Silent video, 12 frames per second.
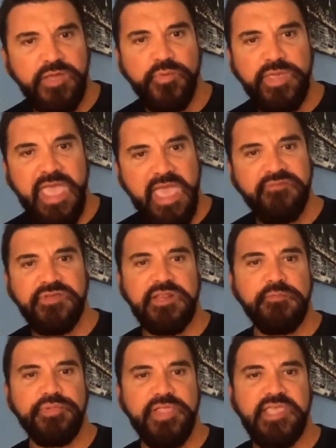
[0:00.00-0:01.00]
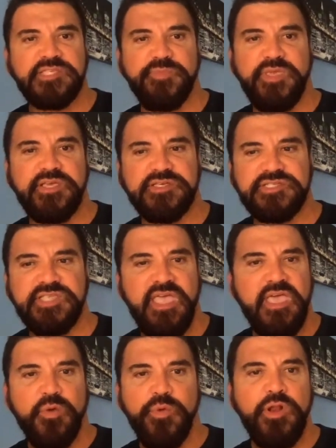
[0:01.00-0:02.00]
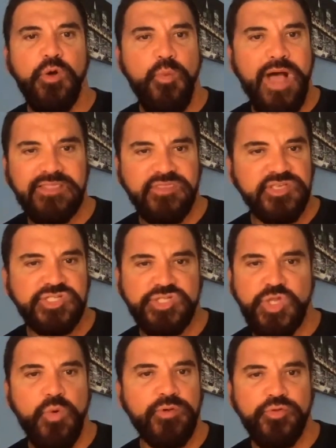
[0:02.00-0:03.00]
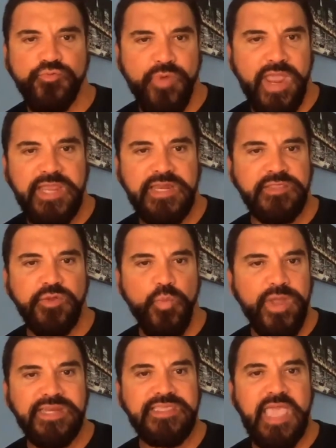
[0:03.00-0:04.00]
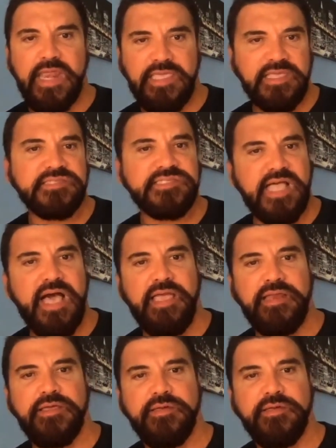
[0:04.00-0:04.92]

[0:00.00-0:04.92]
We have it in place because we don't want the snow and the rain and the wind getting inside.